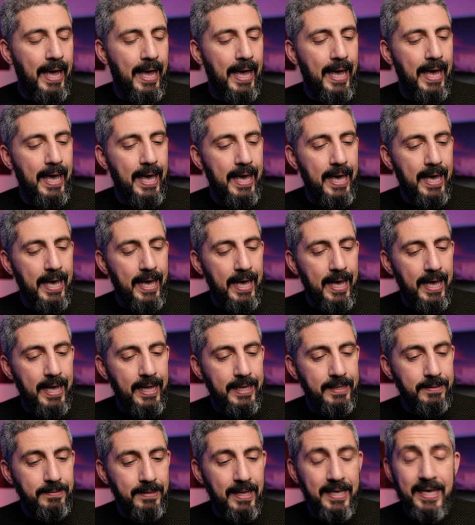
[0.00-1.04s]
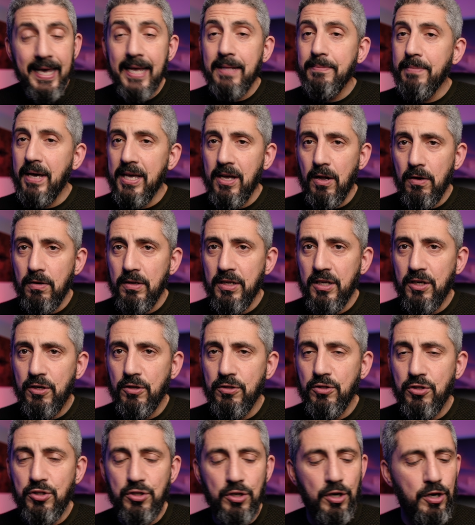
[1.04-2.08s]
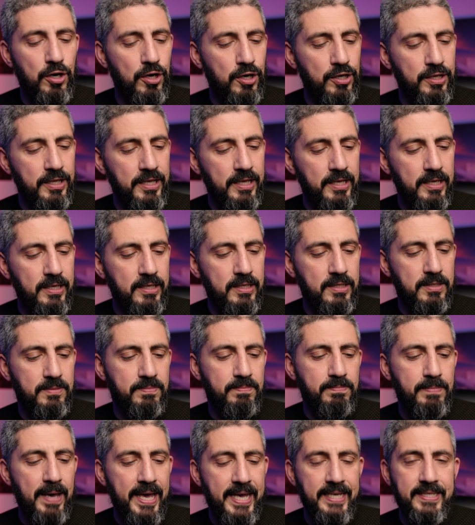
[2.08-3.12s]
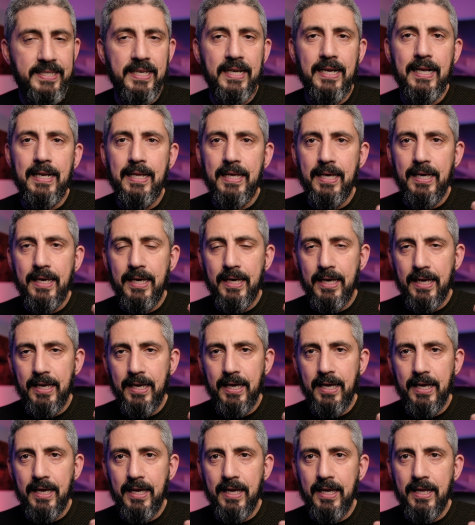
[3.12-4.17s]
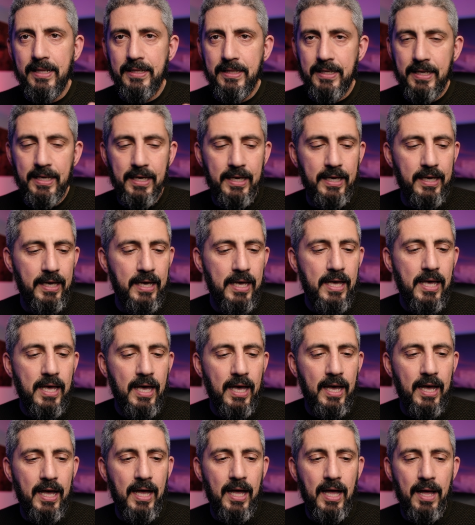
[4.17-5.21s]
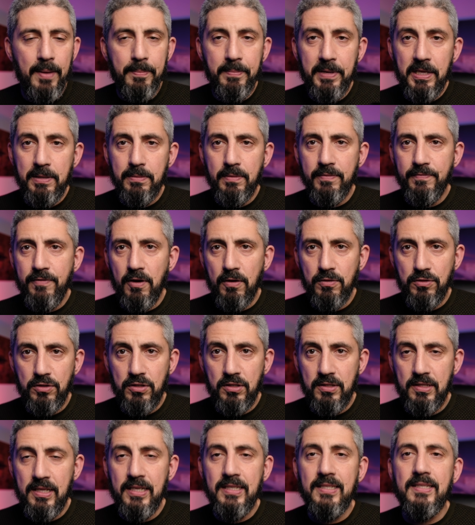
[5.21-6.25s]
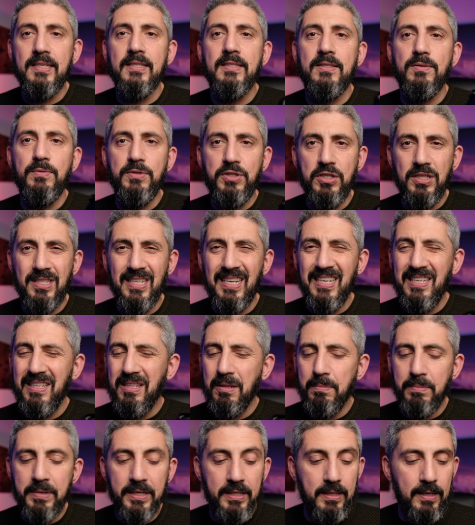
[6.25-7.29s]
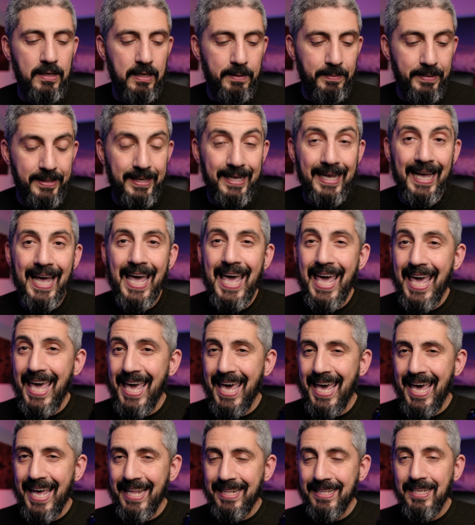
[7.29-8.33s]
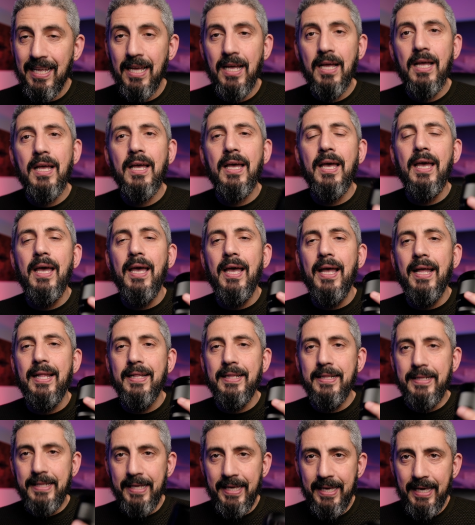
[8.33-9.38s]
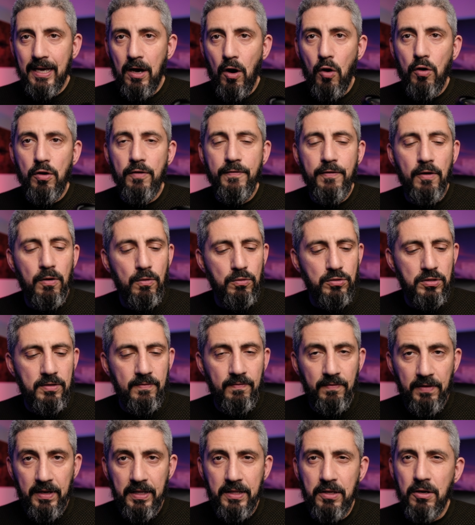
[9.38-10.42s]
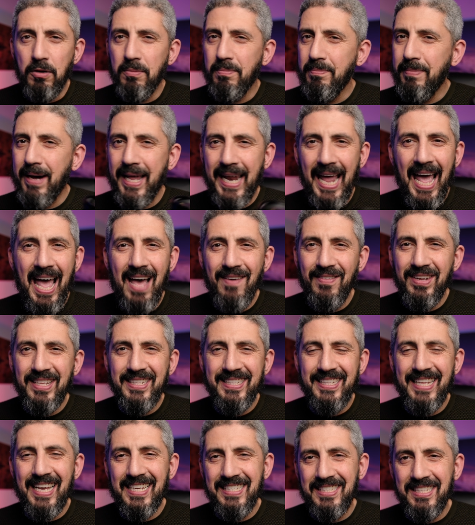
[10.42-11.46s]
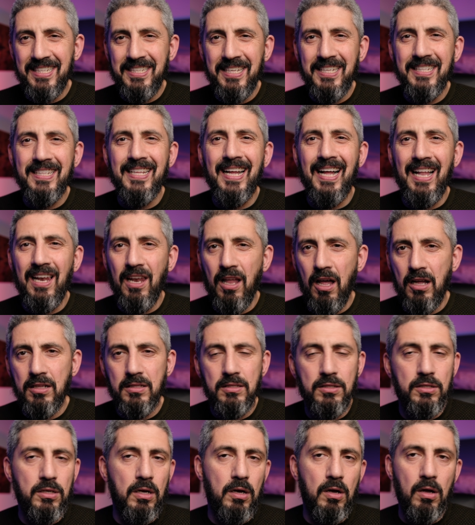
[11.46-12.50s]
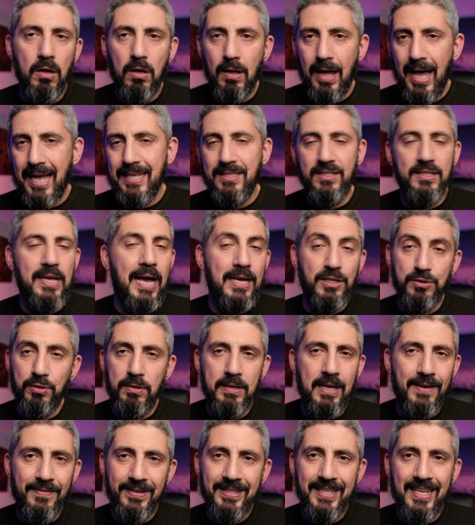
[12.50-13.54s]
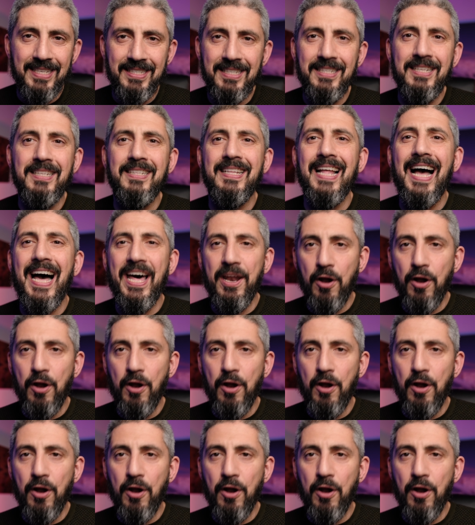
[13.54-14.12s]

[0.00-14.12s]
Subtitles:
And again, my only concern is basically the minimum focus distance, which is a little bit limiting, and the autofocus in video, but I haven't tested it a lot, so actually I haven't tested it at